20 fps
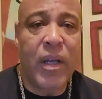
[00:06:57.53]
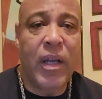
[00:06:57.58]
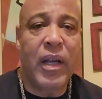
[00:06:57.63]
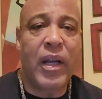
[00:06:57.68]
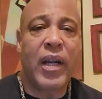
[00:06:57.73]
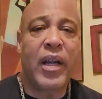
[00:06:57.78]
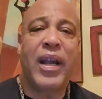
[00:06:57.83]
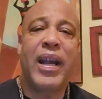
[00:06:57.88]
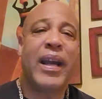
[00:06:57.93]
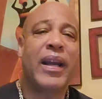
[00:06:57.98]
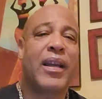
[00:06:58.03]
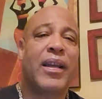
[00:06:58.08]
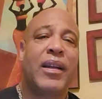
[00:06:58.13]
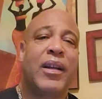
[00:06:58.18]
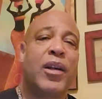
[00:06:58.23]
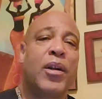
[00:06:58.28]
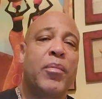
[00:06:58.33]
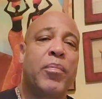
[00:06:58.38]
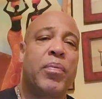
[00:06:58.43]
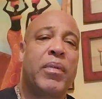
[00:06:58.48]
or heck, an
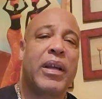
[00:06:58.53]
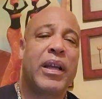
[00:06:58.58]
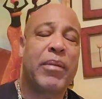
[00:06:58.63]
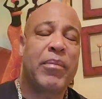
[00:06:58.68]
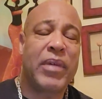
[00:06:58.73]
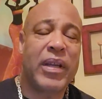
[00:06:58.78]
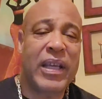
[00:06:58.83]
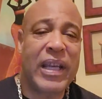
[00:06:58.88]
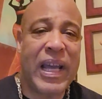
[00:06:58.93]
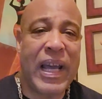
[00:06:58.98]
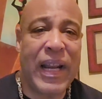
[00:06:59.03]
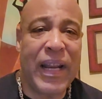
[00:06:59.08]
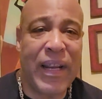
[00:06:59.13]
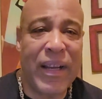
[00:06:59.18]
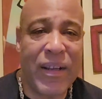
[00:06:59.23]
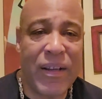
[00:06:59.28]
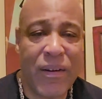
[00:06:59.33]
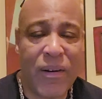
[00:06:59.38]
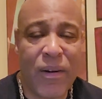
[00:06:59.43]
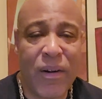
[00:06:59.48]
airplane
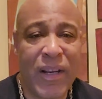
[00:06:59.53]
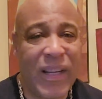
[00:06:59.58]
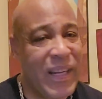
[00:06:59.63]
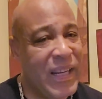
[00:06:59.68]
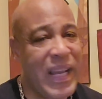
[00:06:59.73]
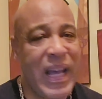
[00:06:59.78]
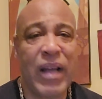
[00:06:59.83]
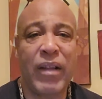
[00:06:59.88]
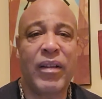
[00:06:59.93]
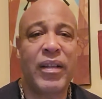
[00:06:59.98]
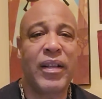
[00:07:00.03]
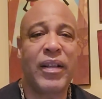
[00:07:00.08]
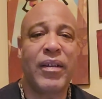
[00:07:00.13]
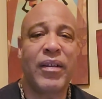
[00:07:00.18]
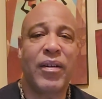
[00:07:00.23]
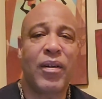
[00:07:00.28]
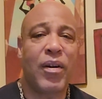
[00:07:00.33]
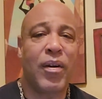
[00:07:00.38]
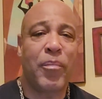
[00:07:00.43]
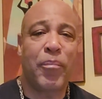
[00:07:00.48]
mechanic, or an accountant,
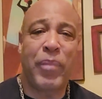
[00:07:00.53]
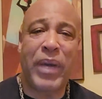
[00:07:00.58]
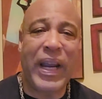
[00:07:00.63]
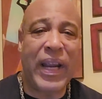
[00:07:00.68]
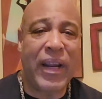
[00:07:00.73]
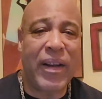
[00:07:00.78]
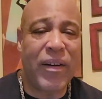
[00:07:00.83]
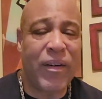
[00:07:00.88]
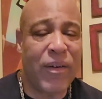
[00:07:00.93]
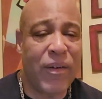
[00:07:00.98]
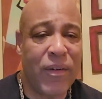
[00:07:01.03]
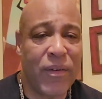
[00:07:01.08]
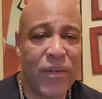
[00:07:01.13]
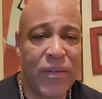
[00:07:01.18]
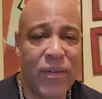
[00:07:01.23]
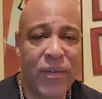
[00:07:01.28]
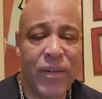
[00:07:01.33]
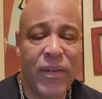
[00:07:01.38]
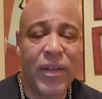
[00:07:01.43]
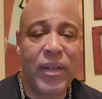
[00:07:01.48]
or a banker.
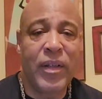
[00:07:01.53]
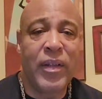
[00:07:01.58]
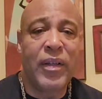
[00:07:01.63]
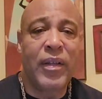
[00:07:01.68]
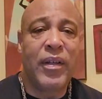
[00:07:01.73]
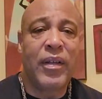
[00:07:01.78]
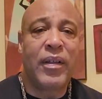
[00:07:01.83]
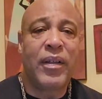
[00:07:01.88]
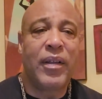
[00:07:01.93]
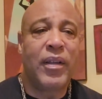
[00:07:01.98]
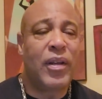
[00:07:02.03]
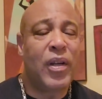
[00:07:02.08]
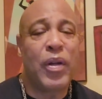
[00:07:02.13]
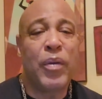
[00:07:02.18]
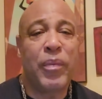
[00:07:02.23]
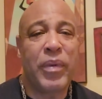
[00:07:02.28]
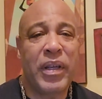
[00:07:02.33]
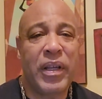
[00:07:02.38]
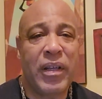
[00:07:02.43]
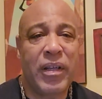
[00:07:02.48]
You know what
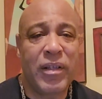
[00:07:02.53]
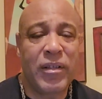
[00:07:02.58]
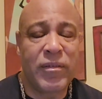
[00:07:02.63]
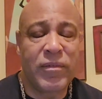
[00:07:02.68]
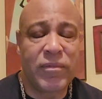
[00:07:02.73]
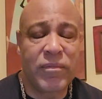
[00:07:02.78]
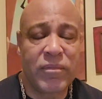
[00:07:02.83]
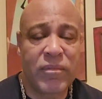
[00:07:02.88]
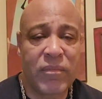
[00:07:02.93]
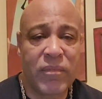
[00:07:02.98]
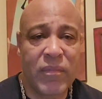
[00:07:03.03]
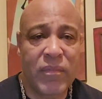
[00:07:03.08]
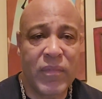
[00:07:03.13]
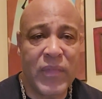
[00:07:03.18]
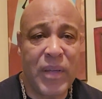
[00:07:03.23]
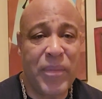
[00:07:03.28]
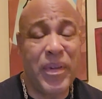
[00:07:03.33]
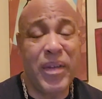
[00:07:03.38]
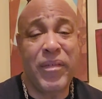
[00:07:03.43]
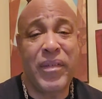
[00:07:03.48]
I mean?
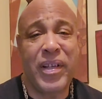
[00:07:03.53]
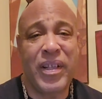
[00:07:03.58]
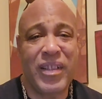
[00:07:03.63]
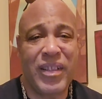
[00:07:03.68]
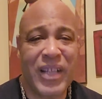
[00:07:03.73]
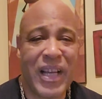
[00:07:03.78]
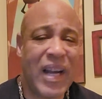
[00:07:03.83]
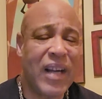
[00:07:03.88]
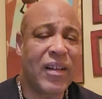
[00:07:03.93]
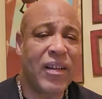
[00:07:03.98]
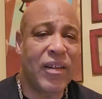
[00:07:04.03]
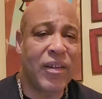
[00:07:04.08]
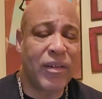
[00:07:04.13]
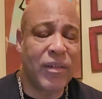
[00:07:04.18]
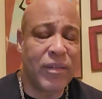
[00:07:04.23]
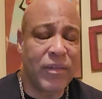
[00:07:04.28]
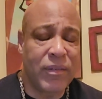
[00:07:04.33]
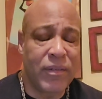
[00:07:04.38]
Maybe even a doctor.